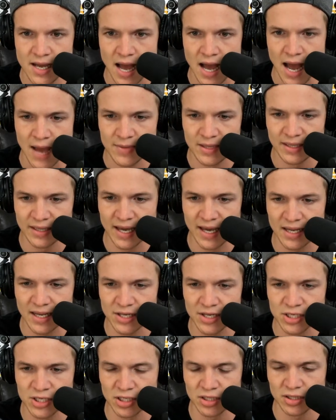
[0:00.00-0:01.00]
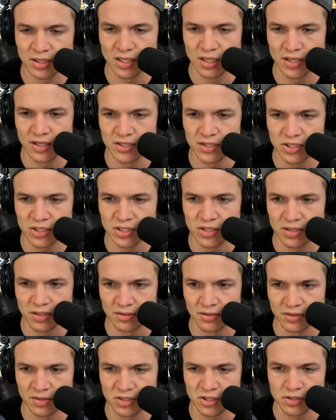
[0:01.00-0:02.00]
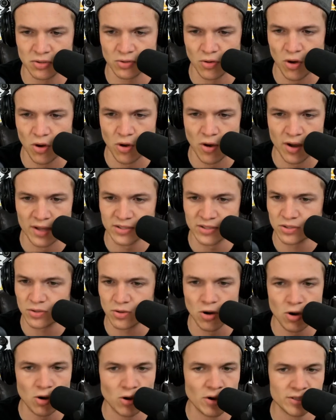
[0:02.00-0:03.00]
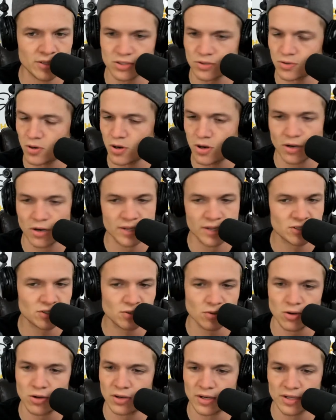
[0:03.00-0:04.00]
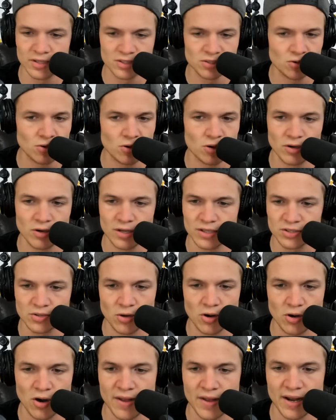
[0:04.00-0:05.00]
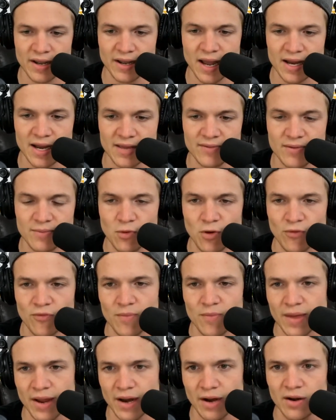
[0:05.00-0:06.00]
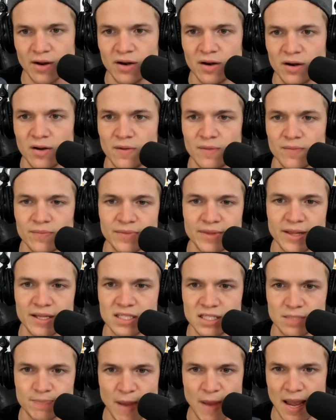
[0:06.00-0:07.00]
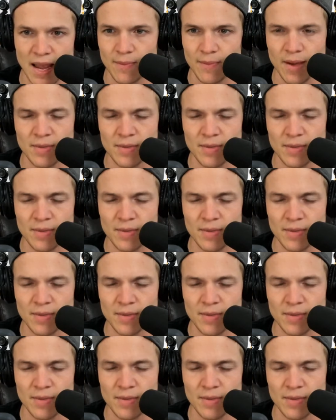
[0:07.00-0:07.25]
I mean, like, it just scroll and scroll and scroll and scroll and scroll and scroll. And then I got even more from there that's spam.